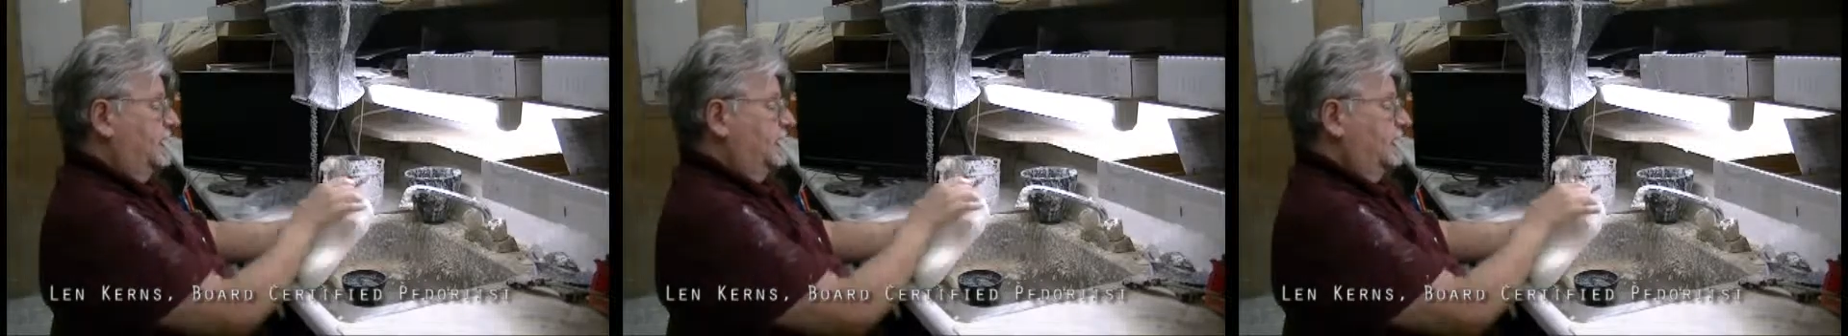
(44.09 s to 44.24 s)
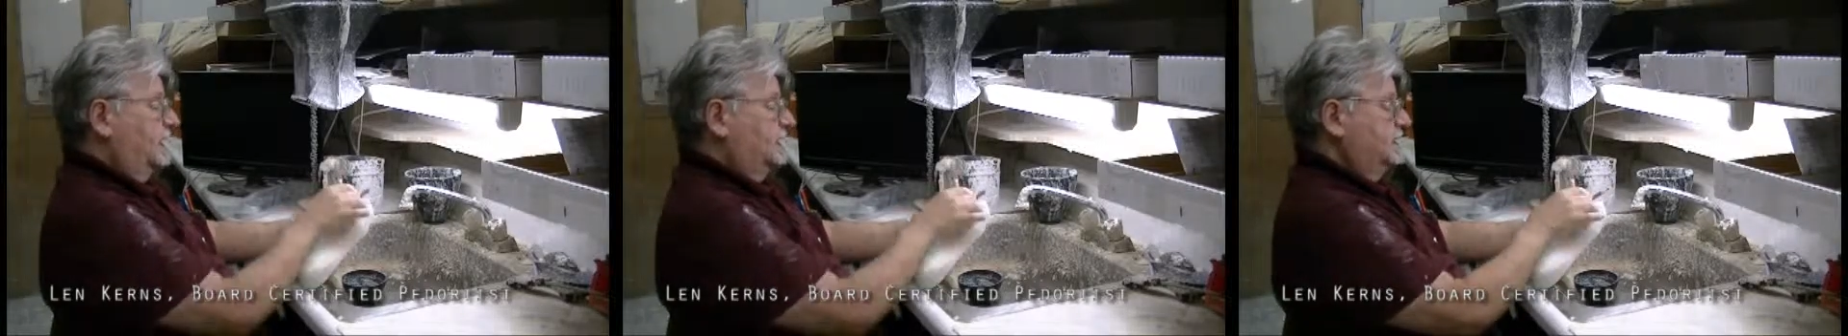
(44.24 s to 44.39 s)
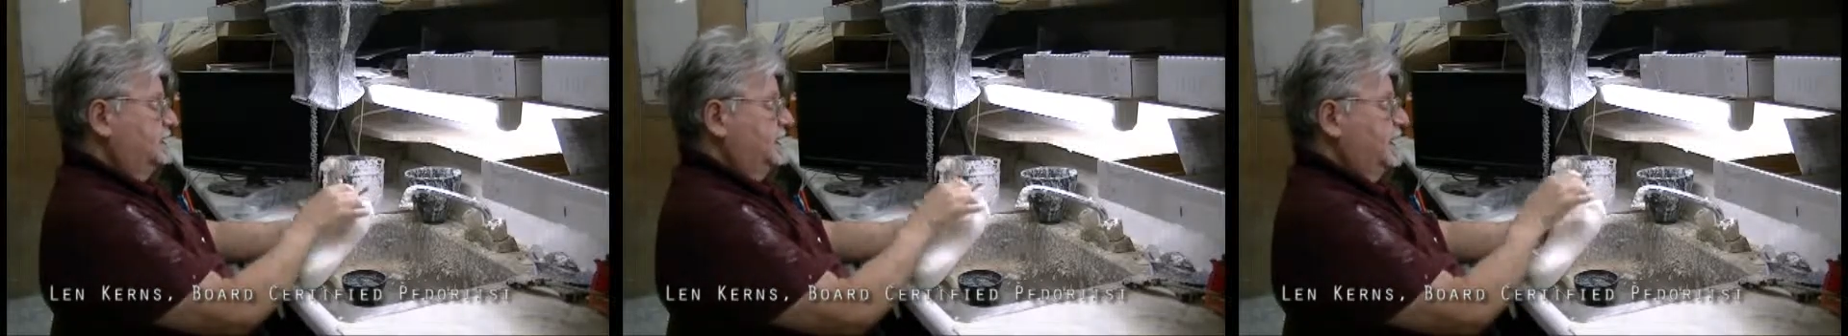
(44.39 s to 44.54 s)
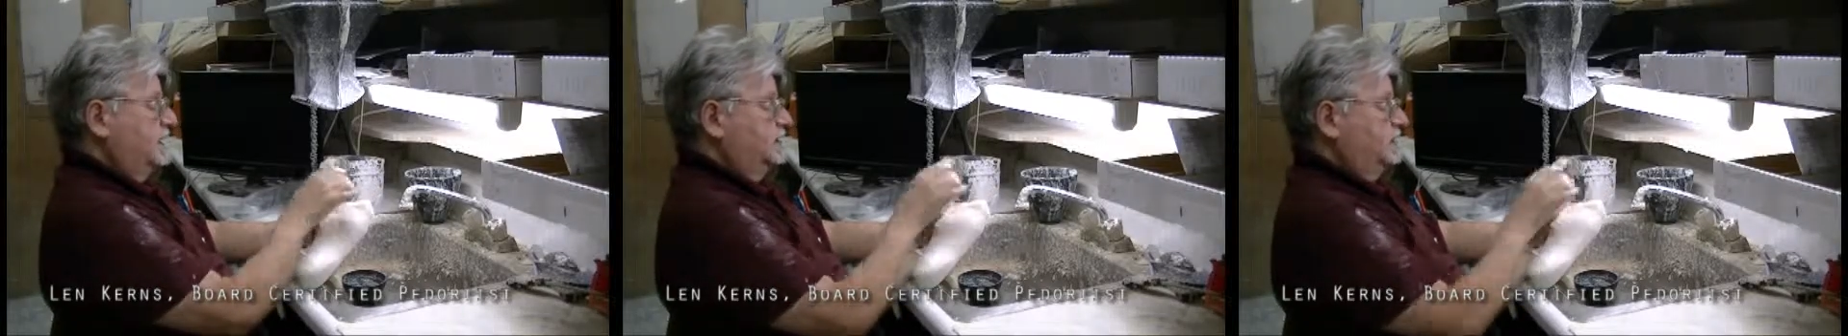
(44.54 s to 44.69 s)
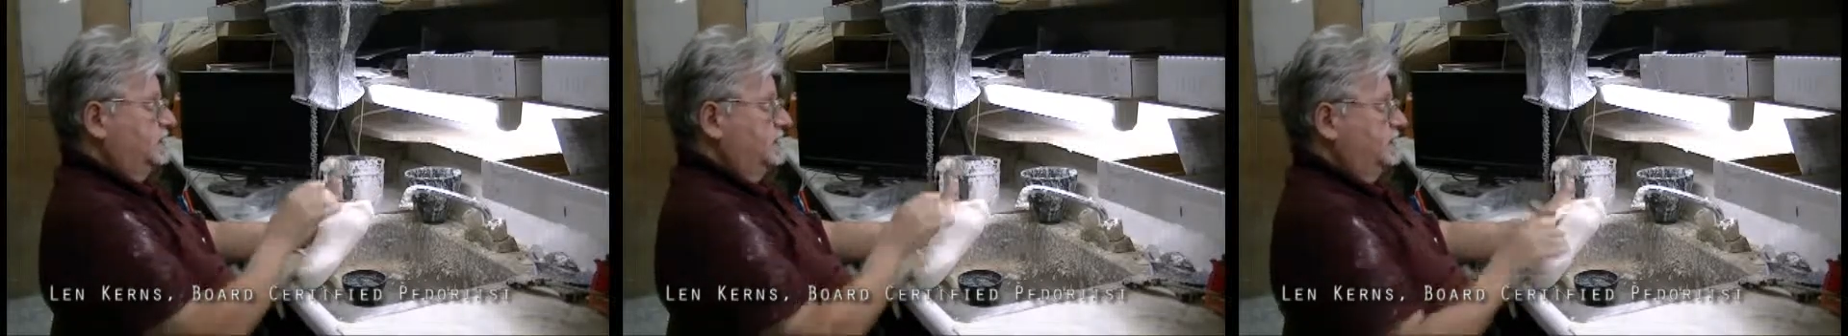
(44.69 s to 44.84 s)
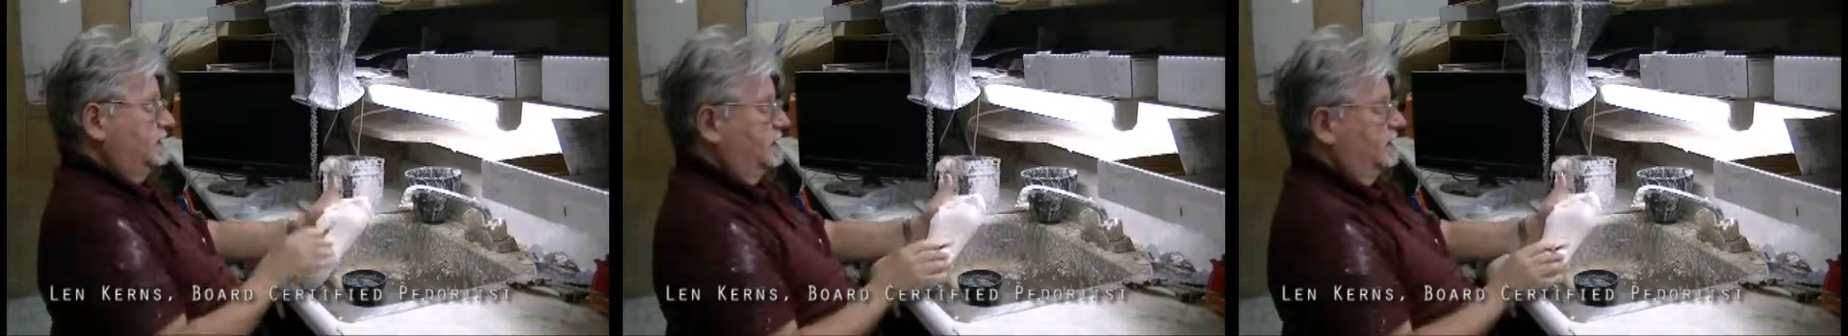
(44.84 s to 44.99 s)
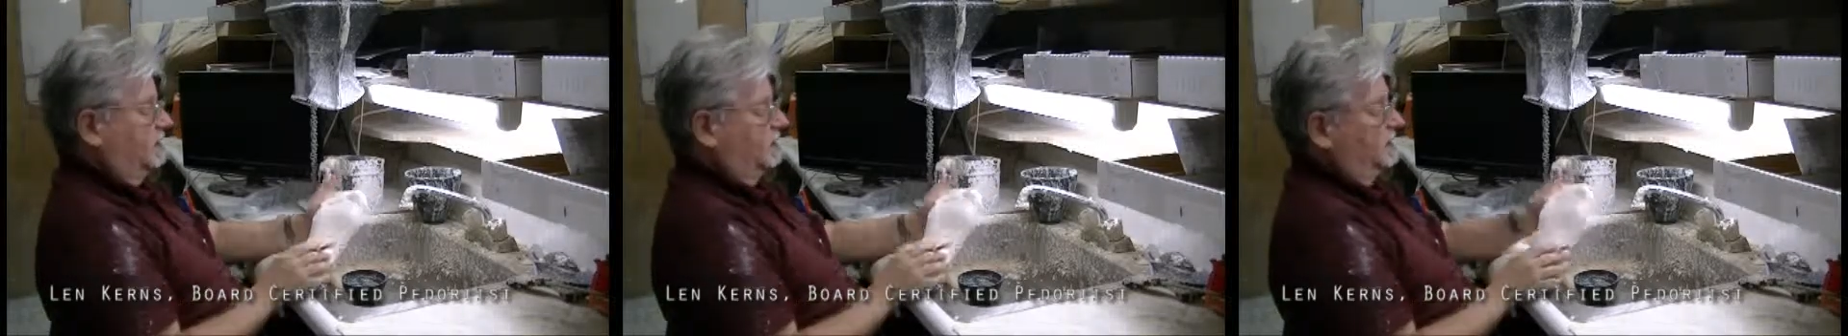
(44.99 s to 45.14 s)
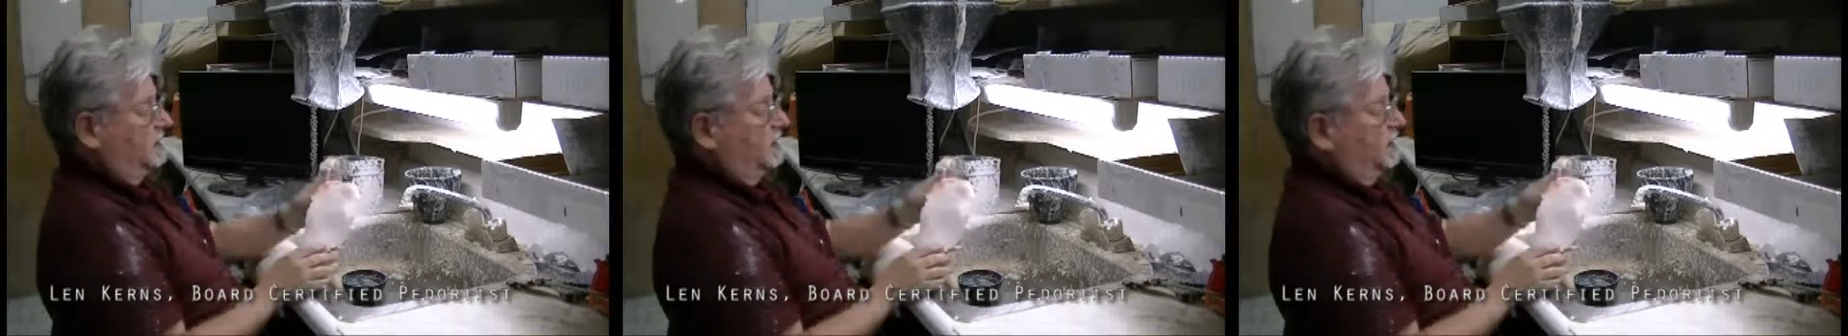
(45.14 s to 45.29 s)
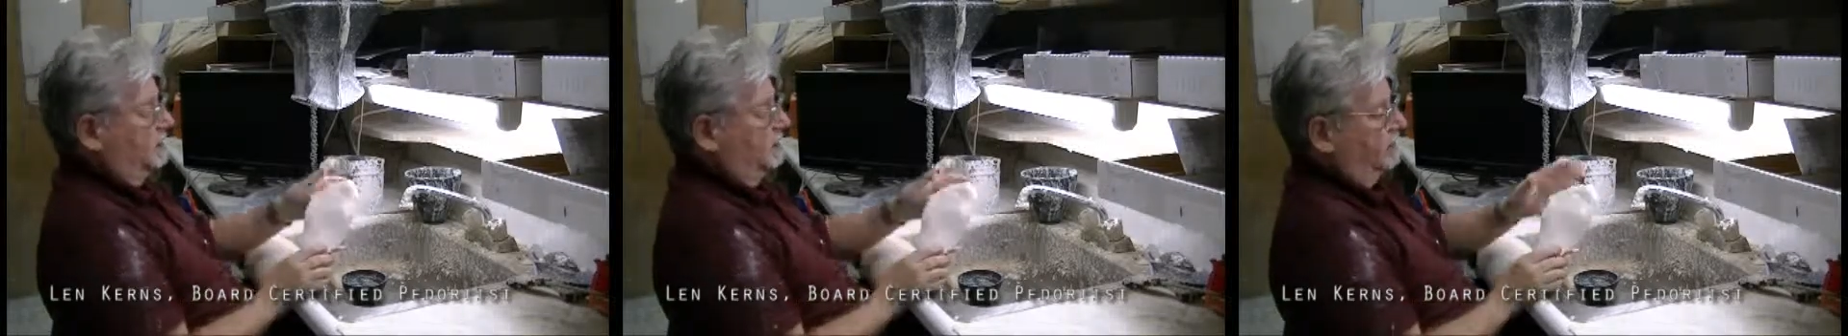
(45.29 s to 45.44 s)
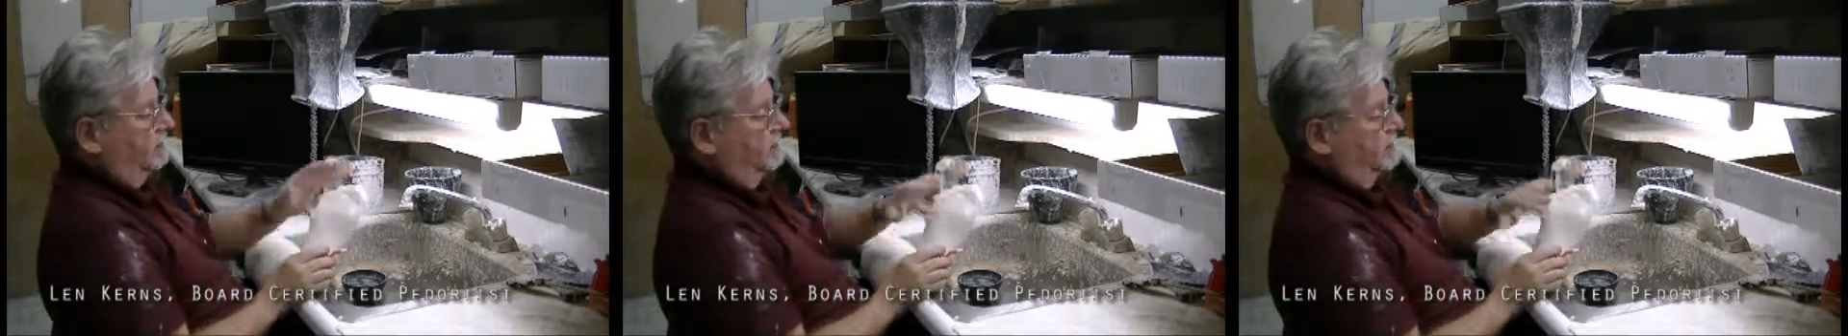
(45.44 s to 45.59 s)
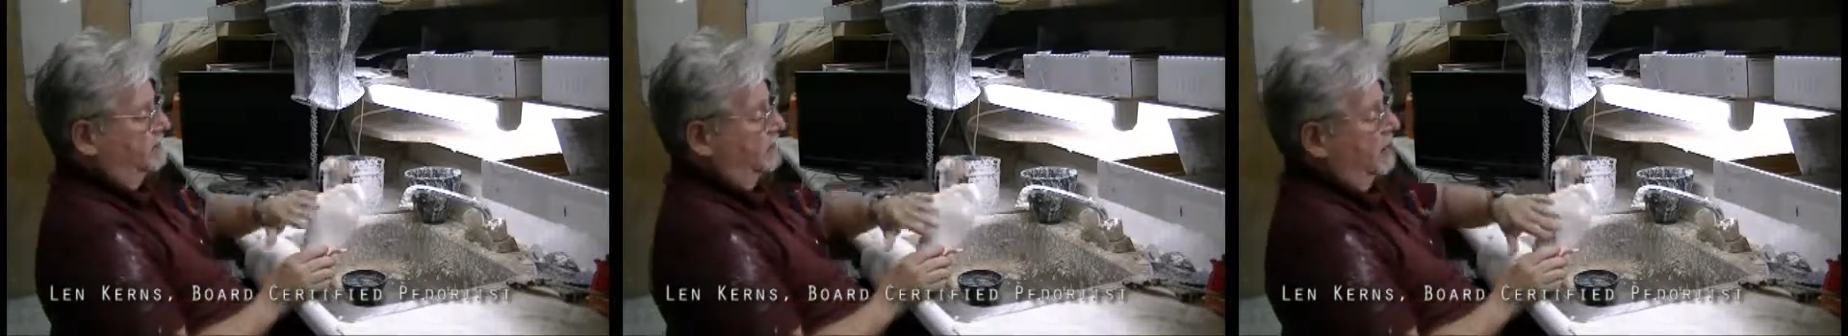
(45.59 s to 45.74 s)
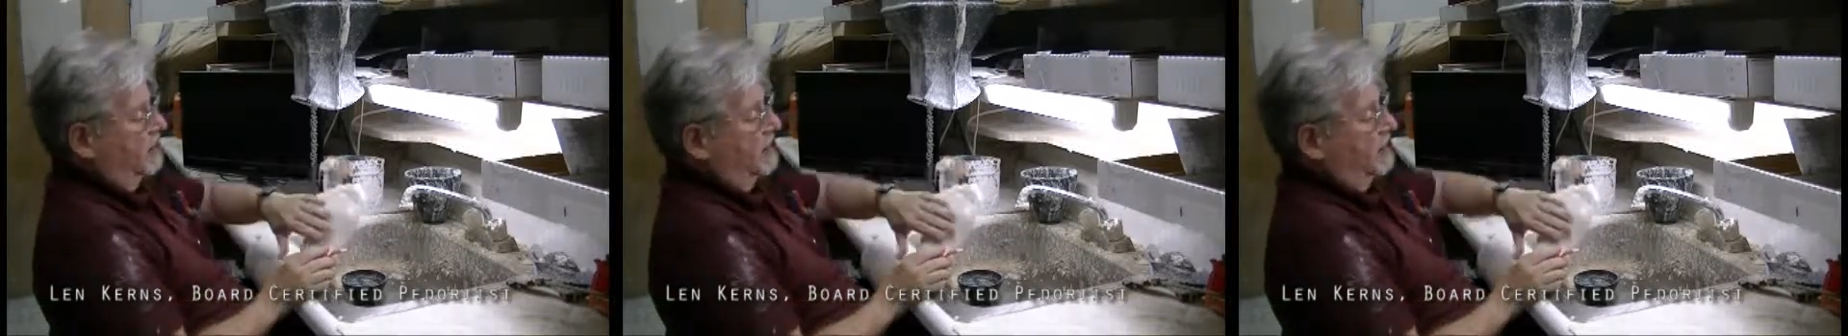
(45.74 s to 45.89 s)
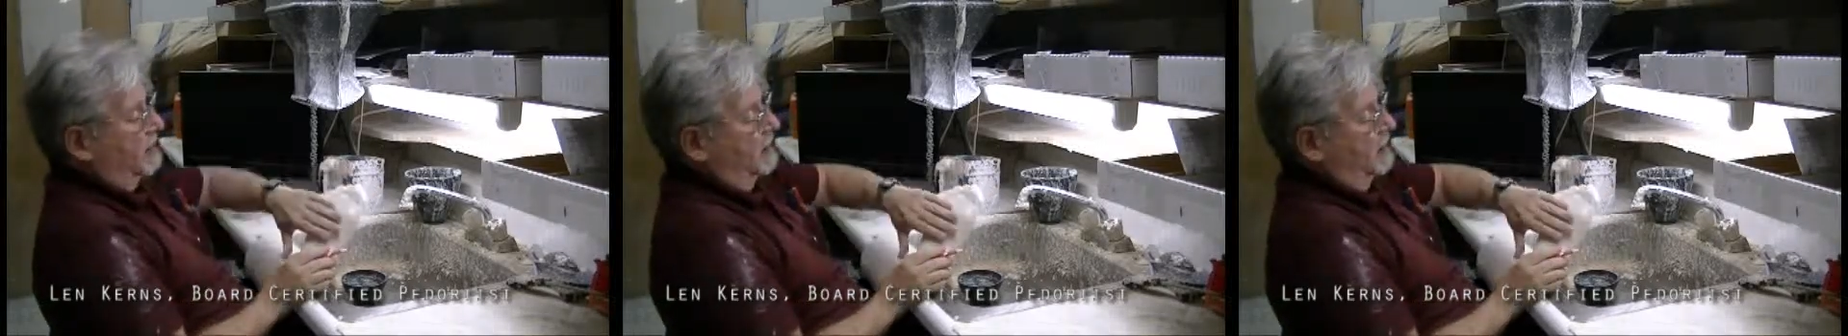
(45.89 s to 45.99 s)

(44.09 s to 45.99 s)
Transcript: an extension to the sulcus